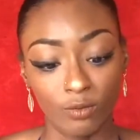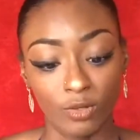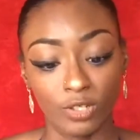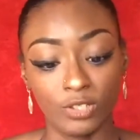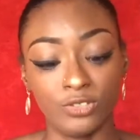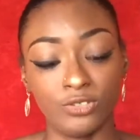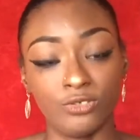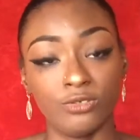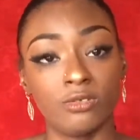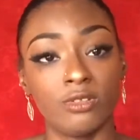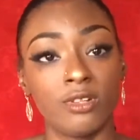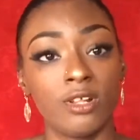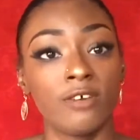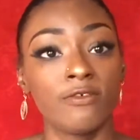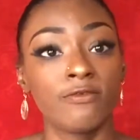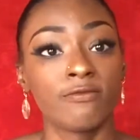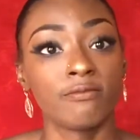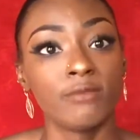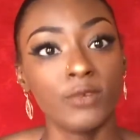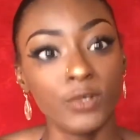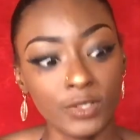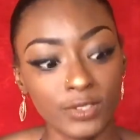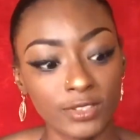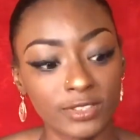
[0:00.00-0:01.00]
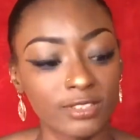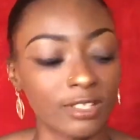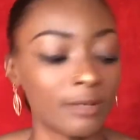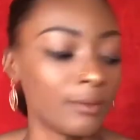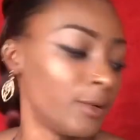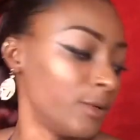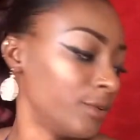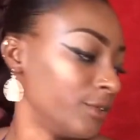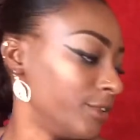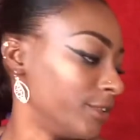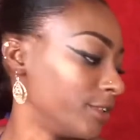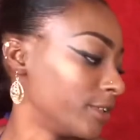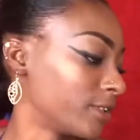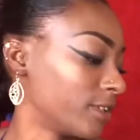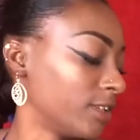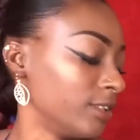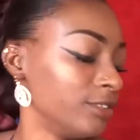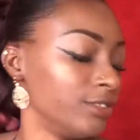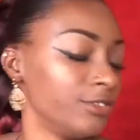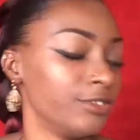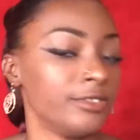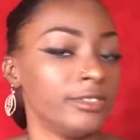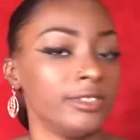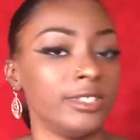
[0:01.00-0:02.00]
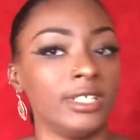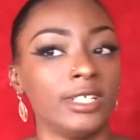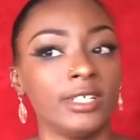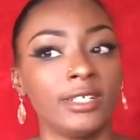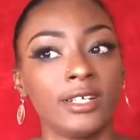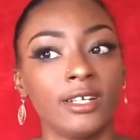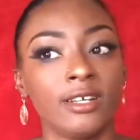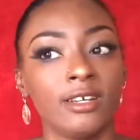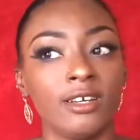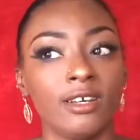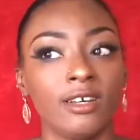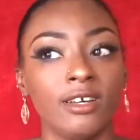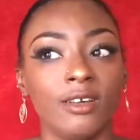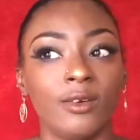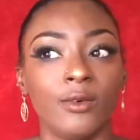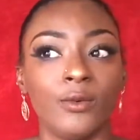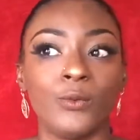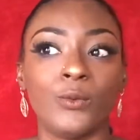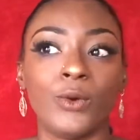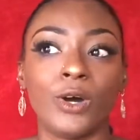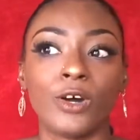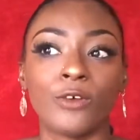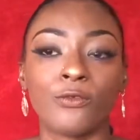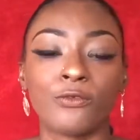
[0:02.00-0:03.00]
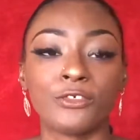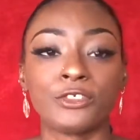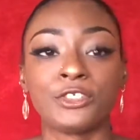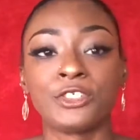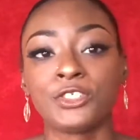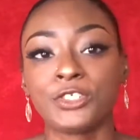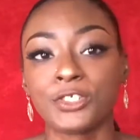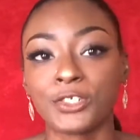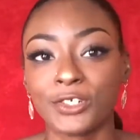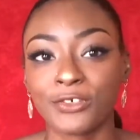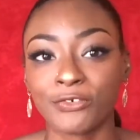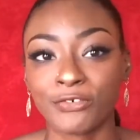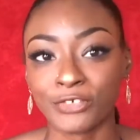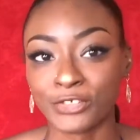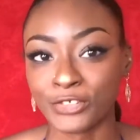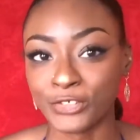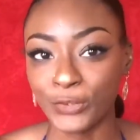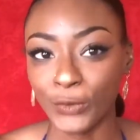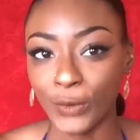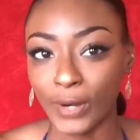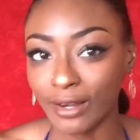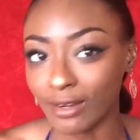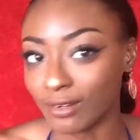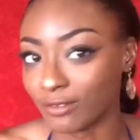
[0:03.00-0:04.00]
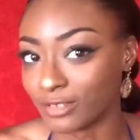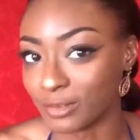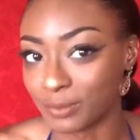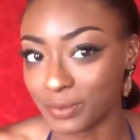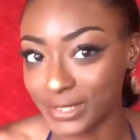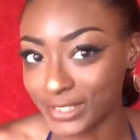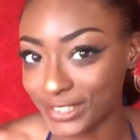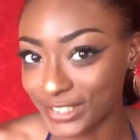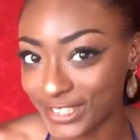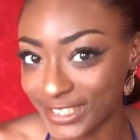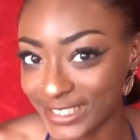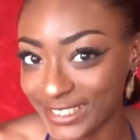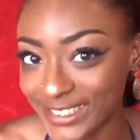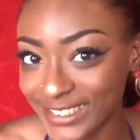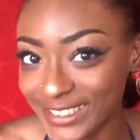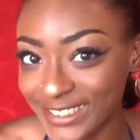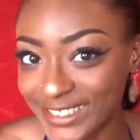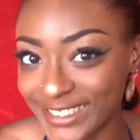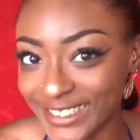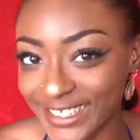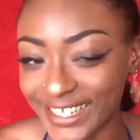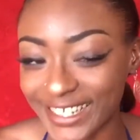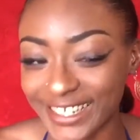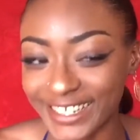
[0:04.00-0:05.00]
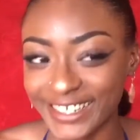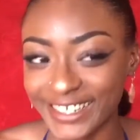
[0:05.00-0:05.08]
what do you love most about your country? Well, for sure, I love the beaches.